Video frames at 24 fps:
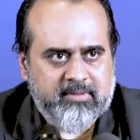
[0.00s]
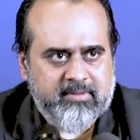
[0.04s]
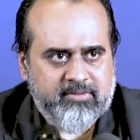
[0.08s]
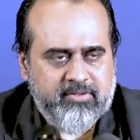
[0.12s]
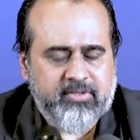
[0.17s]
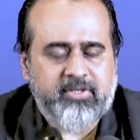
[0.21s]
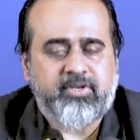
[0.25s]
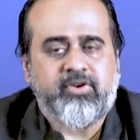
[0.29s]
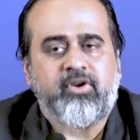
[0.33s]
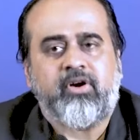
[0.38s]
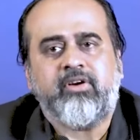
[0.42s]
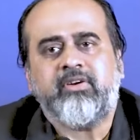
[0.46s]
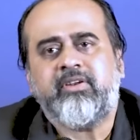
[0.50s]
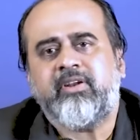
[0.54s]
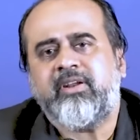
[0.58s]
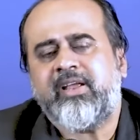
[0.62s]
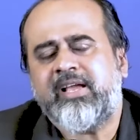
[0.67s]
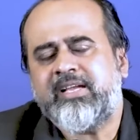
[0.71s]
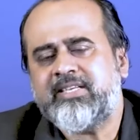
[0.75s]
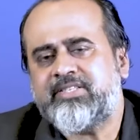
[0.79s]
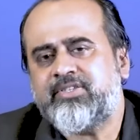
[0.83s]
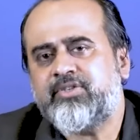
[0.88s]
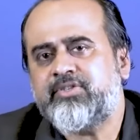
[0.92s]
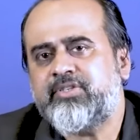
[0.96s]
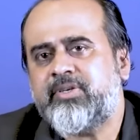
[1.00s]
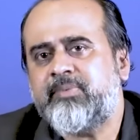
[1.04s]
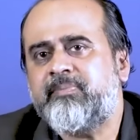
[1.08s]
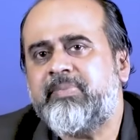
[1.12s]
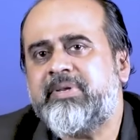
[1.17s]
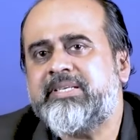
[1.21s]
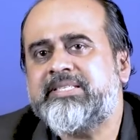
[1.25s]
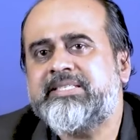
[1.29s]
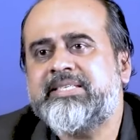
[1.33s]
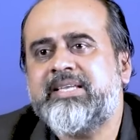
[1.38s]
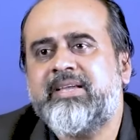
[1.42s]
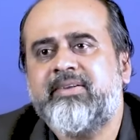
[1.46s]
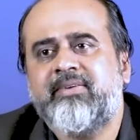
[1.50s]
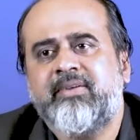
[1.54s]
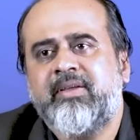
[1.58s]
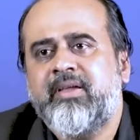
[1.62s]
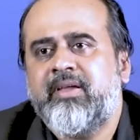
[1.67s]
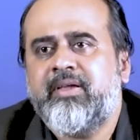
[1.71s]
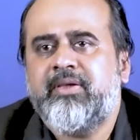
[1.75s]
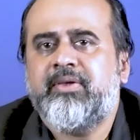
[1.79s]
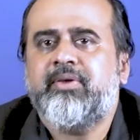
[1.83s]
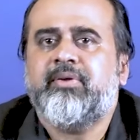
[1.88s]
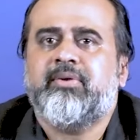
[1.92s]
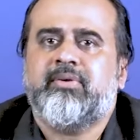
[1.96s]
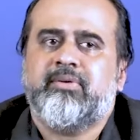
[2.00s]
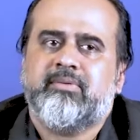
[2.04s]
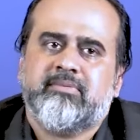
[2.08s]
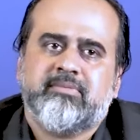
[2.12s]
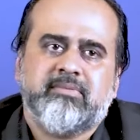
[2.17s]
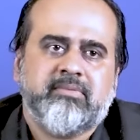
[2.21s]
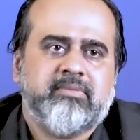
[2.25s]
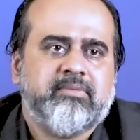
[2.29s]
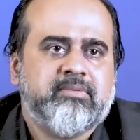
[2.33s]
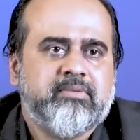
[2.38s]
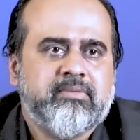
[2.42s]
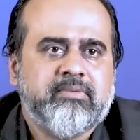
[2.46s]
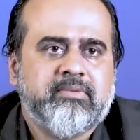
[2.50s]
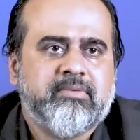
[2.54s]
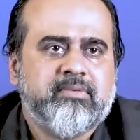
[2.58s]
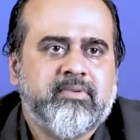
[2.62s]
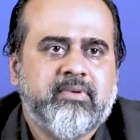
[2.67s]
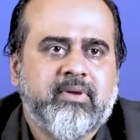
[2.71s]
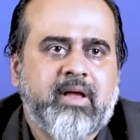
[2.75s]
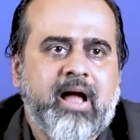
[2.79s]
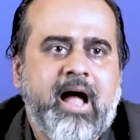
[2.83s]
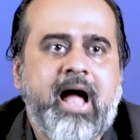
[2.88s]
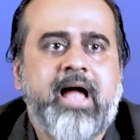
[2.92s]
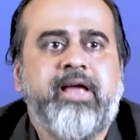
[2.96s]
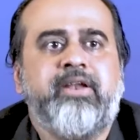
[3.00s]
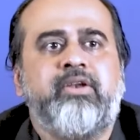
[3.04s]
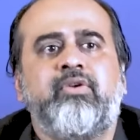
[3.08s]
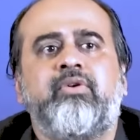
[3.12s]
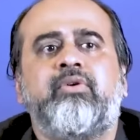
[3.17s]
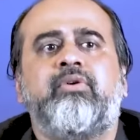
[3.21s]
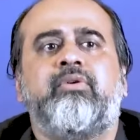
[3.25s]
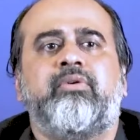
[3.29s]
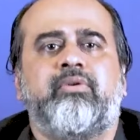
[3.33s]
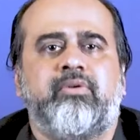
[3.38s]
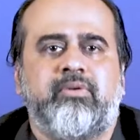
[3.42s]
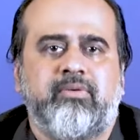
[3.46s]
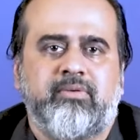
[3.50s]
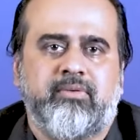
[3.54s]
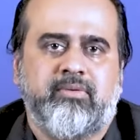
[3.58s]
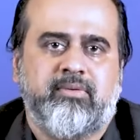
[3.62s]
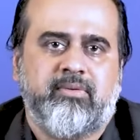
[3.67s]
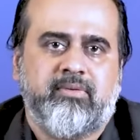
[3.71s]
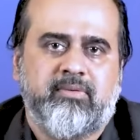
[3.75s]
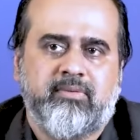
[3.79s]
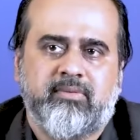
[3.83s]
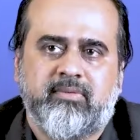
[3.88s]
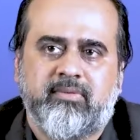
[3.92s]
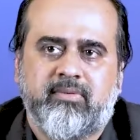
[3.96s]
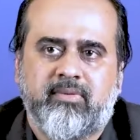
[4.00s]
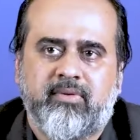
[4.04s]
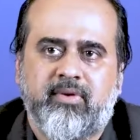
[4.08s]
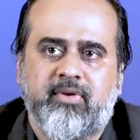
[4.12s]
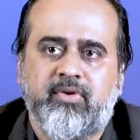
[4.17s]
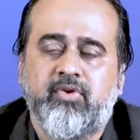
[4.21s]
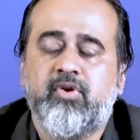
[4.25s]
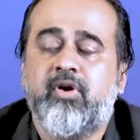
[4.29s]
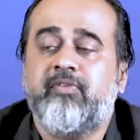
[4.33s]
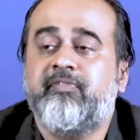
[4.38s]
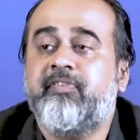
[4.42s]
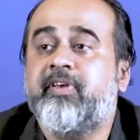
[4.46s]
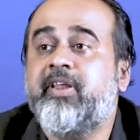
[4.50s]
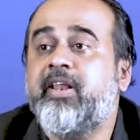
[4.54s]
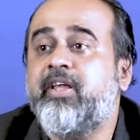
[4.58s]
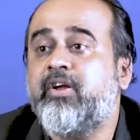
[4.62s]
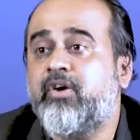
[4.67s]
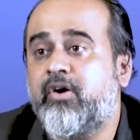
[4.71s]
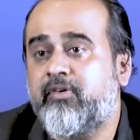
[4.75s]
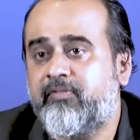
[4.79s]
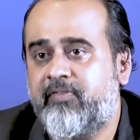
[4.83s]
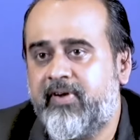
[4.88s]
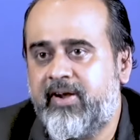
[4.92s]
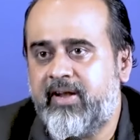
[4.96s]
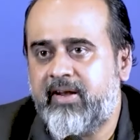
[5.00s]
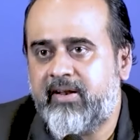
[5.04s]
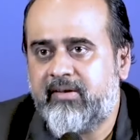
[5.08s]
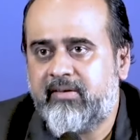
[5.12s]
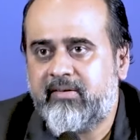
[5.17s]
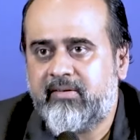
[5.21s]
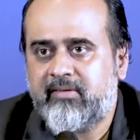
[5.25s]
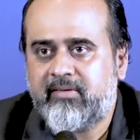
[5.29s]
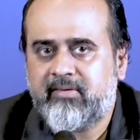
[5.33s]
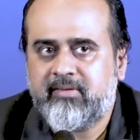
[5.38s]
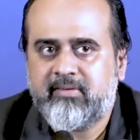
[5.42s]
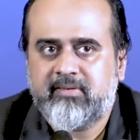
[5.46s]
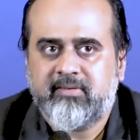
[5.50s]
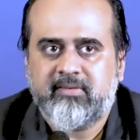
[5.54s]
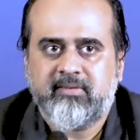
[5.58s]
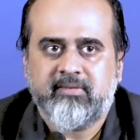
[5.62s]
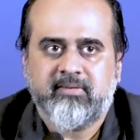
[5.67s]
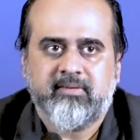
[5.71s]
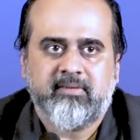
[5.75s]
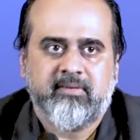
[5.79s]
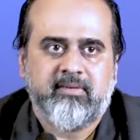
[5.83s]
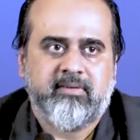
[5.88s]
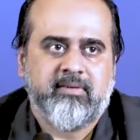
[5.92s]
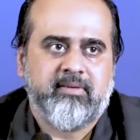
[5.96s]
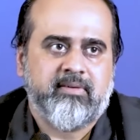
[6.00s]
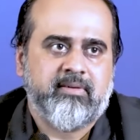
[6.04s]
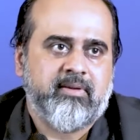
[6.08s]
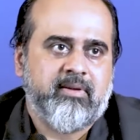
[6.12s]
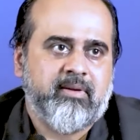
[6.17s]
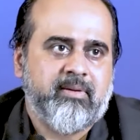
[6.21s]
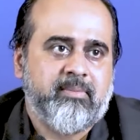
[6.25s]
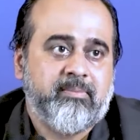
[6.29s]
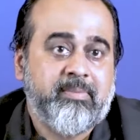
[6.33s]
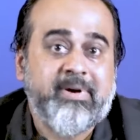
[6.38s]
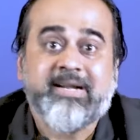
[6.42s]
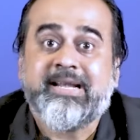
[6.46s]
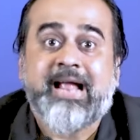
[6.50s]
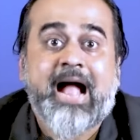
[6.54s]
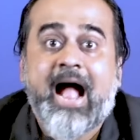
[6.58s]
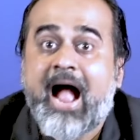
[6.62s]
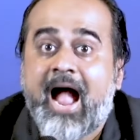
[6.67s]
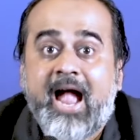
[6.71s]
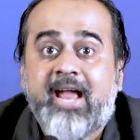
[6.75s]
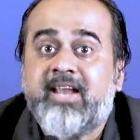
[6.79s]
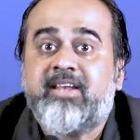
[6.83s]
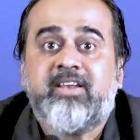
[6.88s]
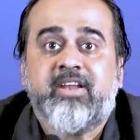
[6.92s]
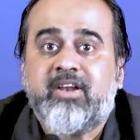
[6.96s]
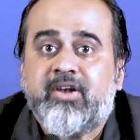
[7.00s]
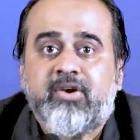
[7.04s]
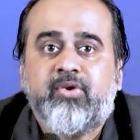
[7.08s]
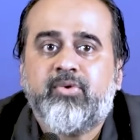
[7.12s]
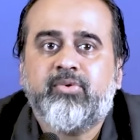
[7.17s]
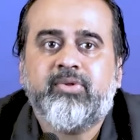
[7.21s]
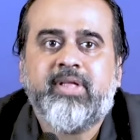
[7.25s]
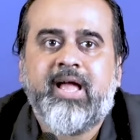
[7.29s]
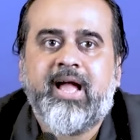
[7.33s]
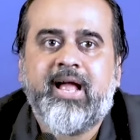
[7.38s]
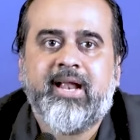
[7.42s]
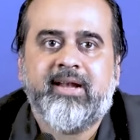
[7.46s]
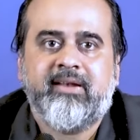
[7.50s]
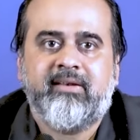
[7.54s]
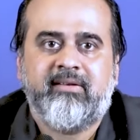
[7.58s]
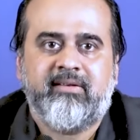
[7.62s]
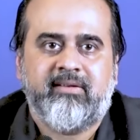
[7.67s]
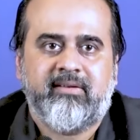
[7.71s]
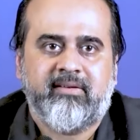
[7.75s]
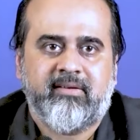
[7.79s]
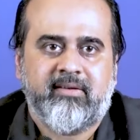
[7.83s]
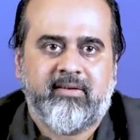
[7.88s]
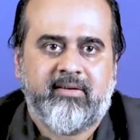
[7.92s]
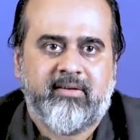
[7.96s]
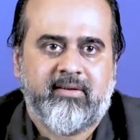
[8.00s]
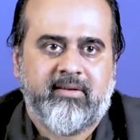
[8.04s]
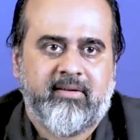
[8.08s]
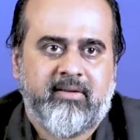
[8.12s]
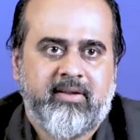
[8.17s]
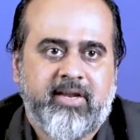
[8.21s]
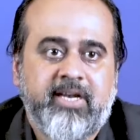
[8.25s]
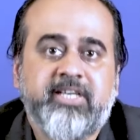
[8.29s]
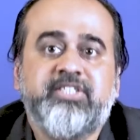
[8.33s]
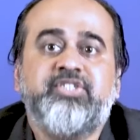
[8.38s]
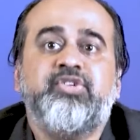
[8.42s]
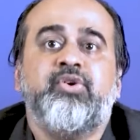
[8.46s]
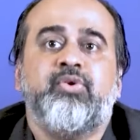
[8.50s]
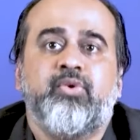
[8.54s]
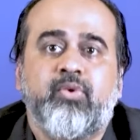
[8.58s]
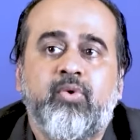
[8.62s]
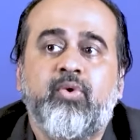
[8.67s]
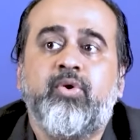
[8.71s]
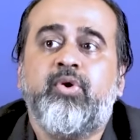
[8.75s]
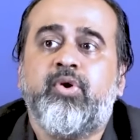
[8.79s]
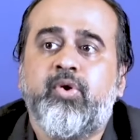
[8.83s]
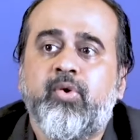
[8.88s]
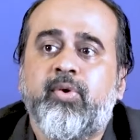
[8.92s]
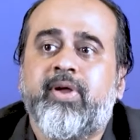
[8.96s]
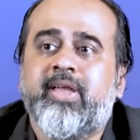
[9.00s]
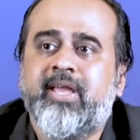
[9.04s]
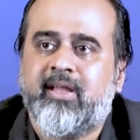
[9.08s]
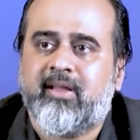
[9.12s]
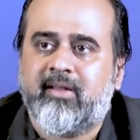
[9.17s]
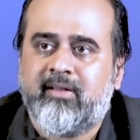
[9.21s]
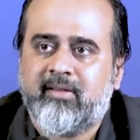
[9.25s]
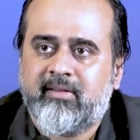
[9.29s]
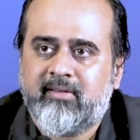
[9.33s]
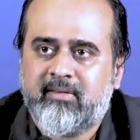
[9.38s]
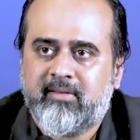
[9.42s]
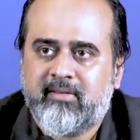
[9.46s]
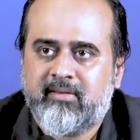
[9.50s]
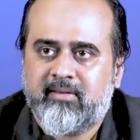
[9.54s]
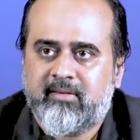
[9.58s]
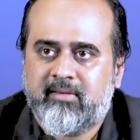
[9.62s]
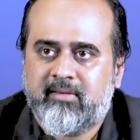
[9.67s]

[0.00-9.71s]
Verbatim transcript: So the daughter has to simply say, you know, I know you are feeling offended, but I didn't do that. It's your own doing.